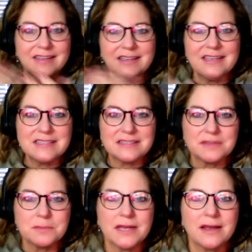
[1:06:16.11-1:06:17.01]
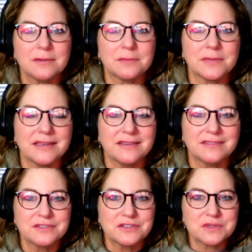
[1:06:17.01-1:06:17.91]
He's living monogamy.
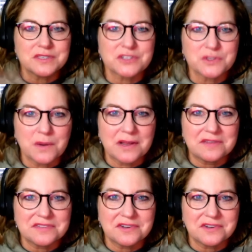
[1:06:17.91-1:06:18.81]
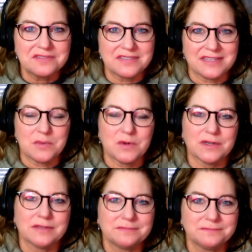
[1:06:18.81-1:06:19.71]
There's no Sister Wives involved anymore.